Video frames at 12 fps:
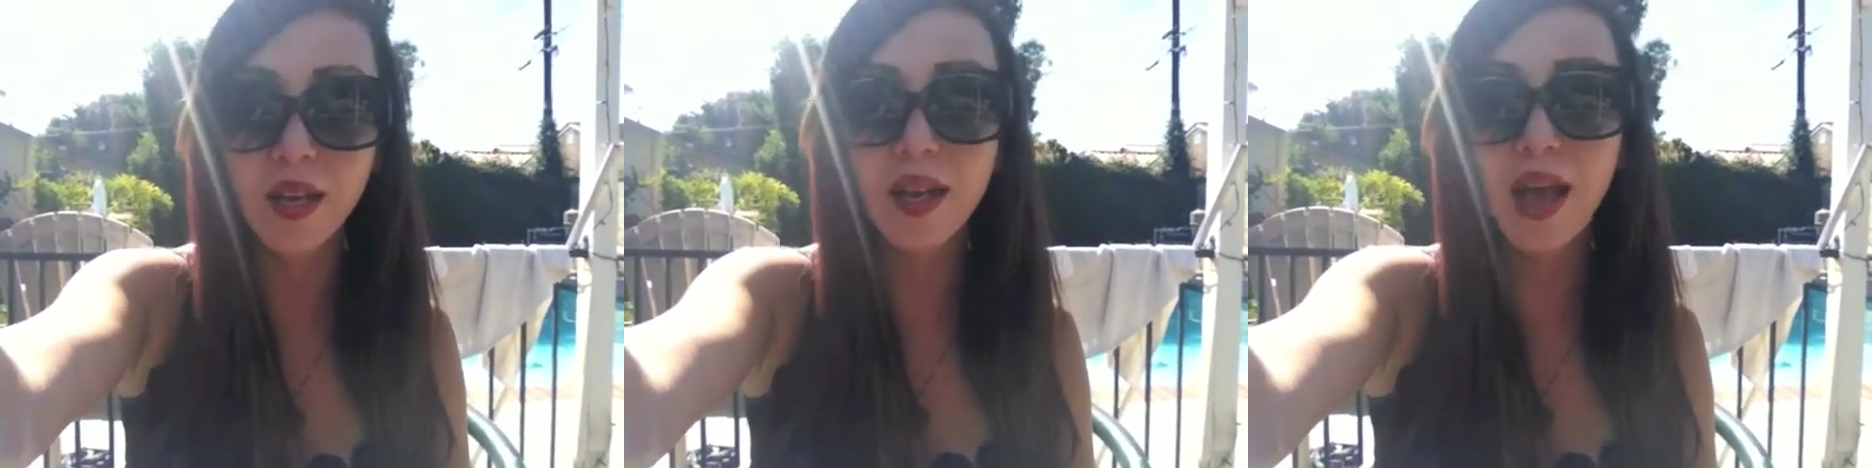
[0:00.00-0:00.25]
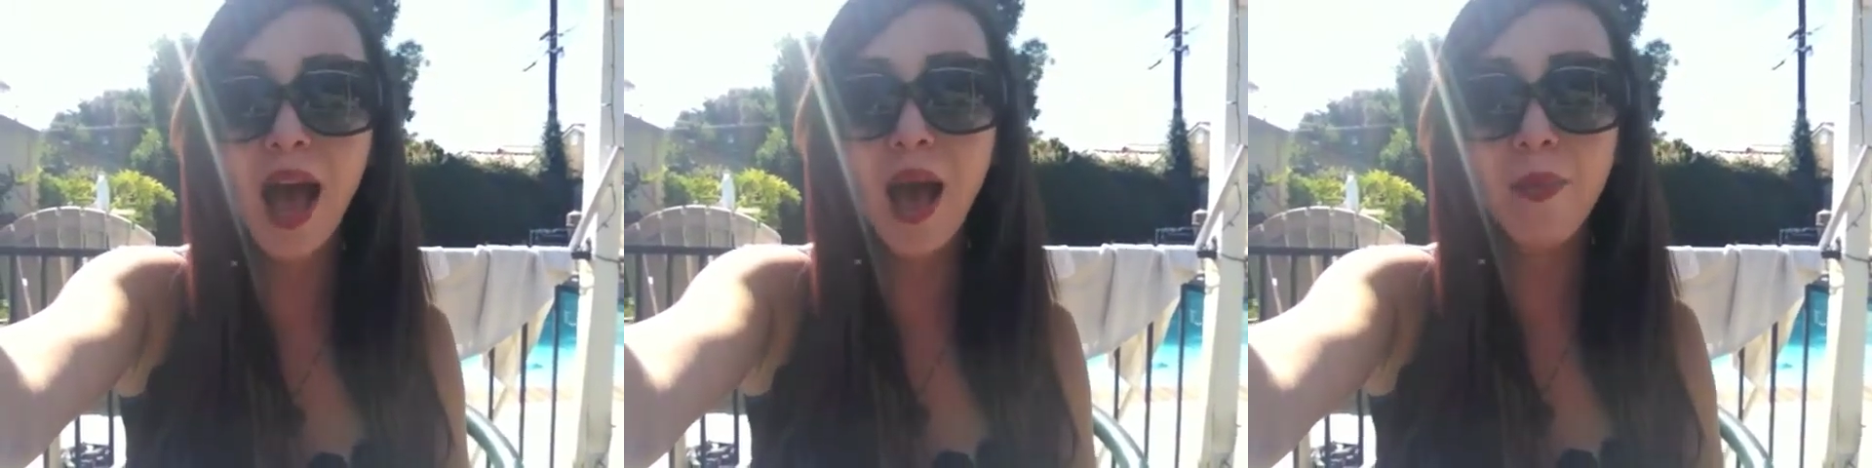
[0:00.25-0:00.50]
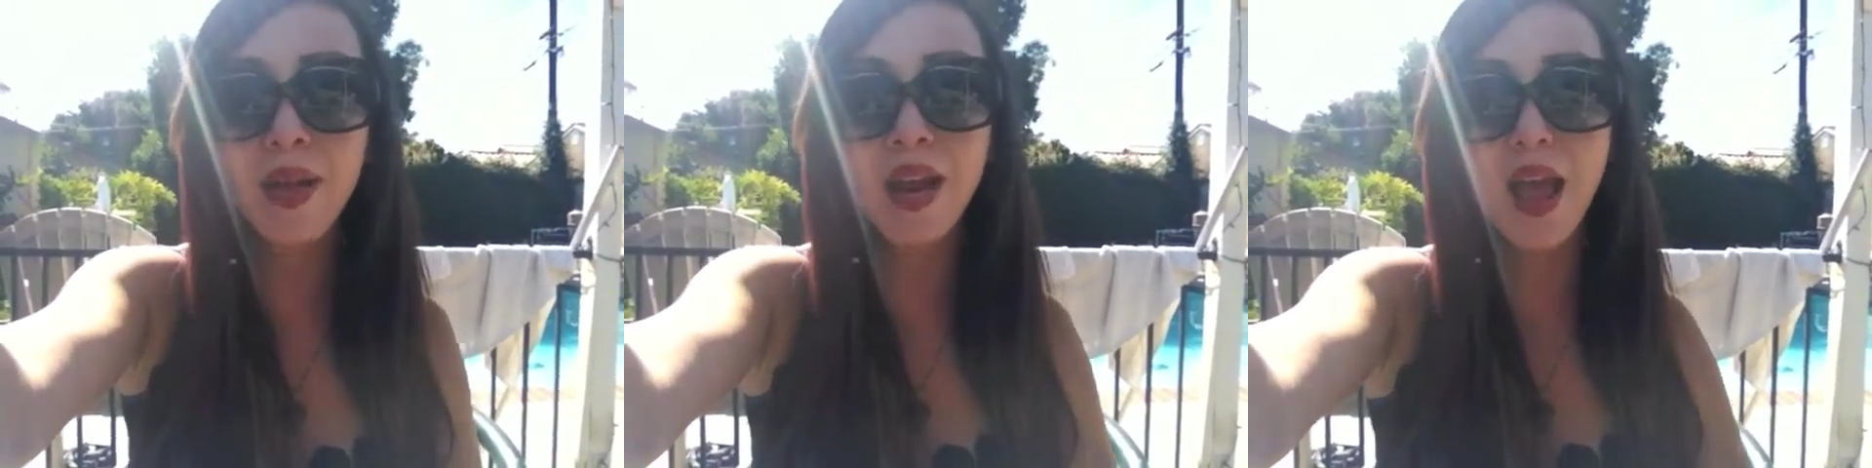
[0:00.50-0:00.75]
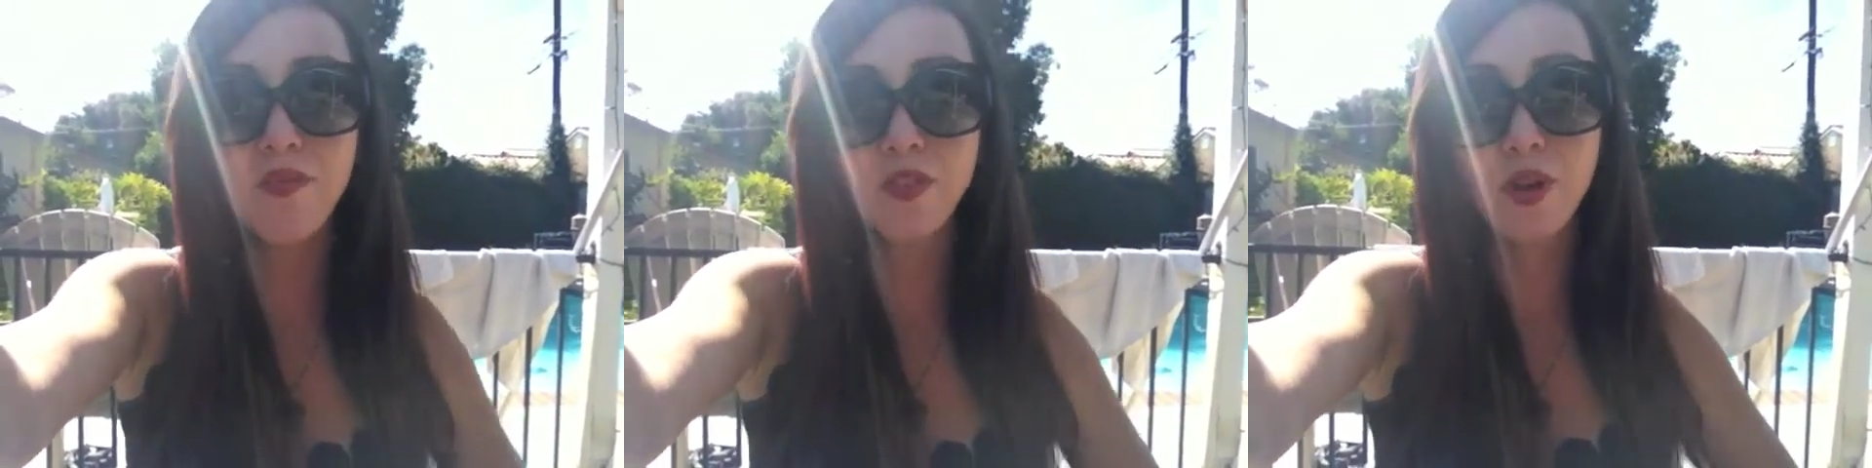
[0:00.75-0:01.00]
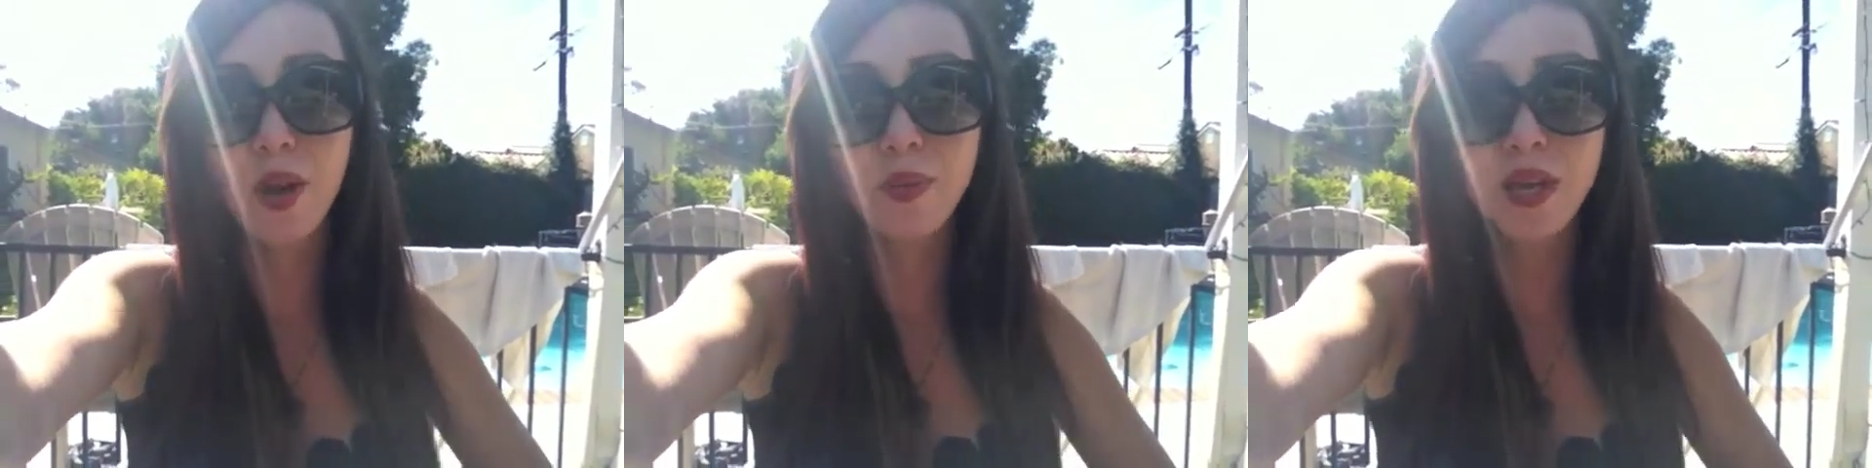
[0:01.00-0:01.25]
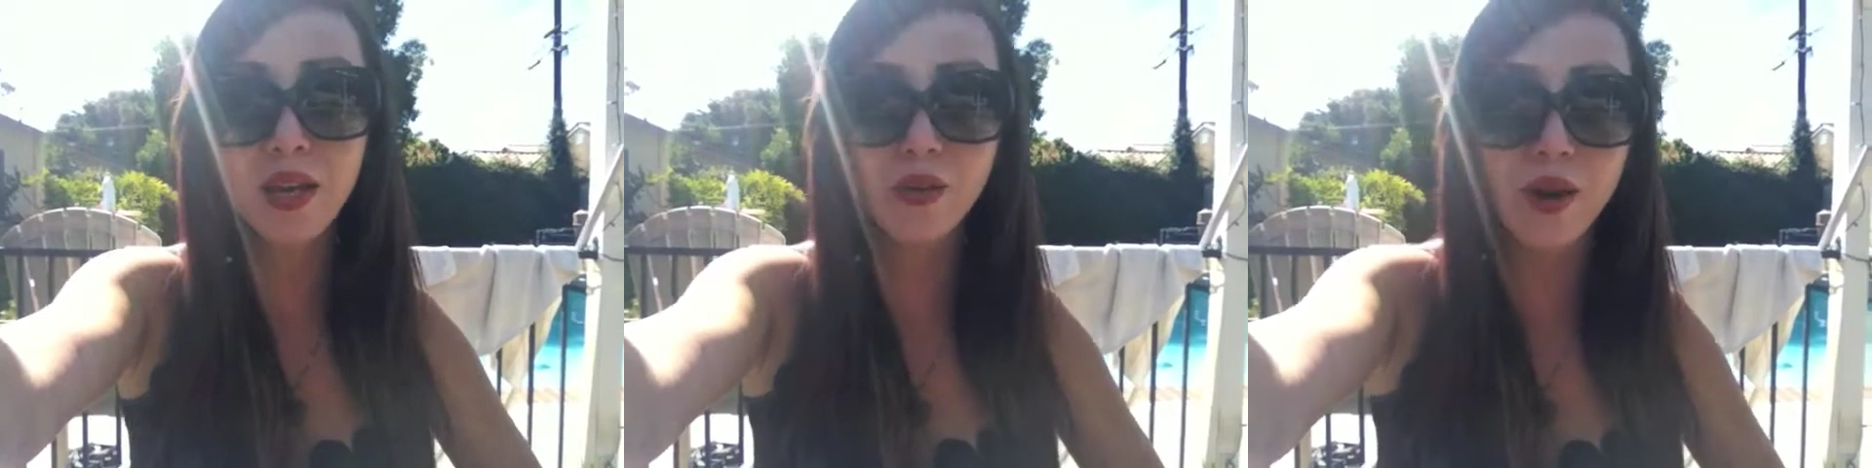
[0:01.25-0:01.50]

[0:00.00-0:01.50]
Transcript: It happened after I played a